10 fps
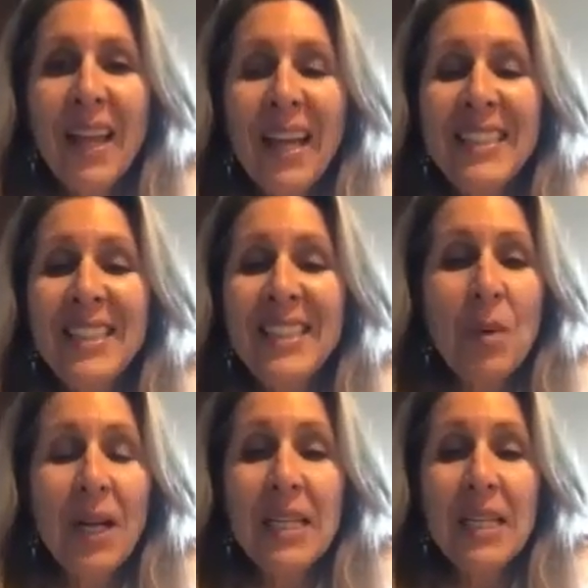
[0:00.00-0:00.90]
Just
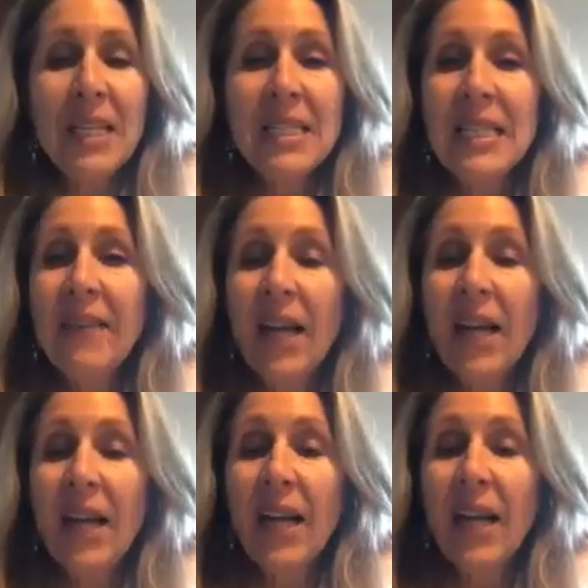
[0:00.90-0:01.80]
wanted to say, when
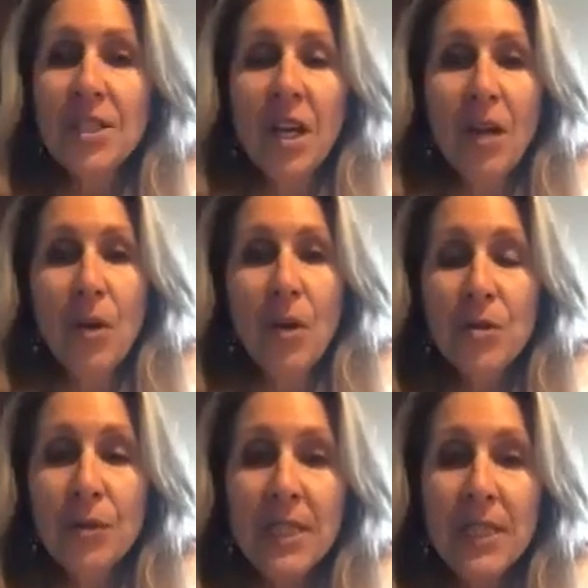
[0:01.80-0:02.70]
I just got on
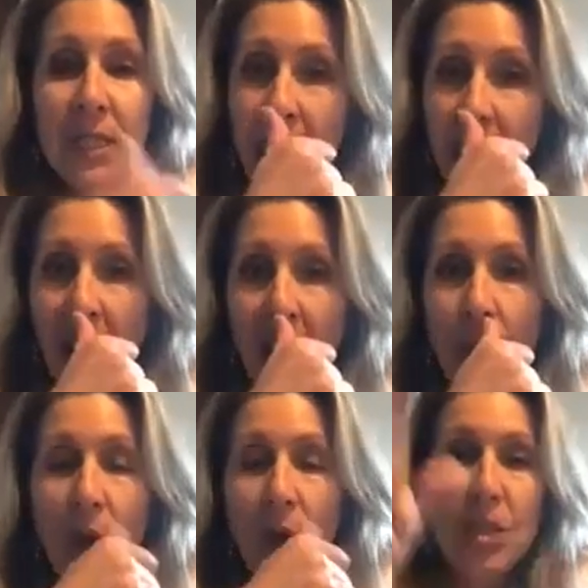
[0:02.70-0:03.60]
most recently on the hand
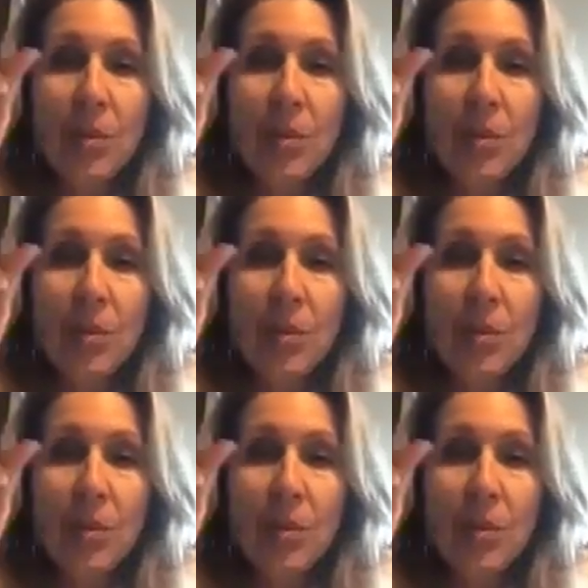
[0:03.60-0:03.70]
wash,